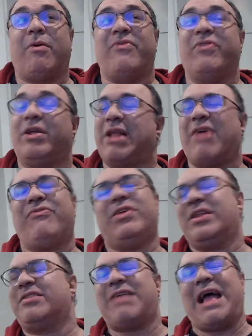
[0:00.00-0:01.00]
I feel
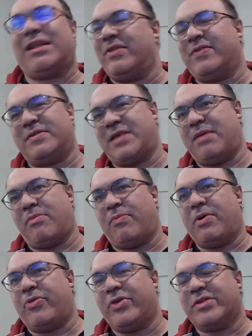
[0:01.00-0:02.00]
exactly the same about this
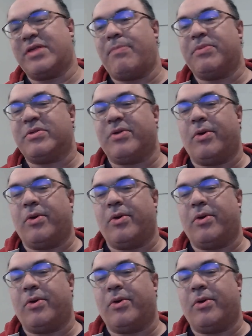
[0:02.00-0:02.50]
episode.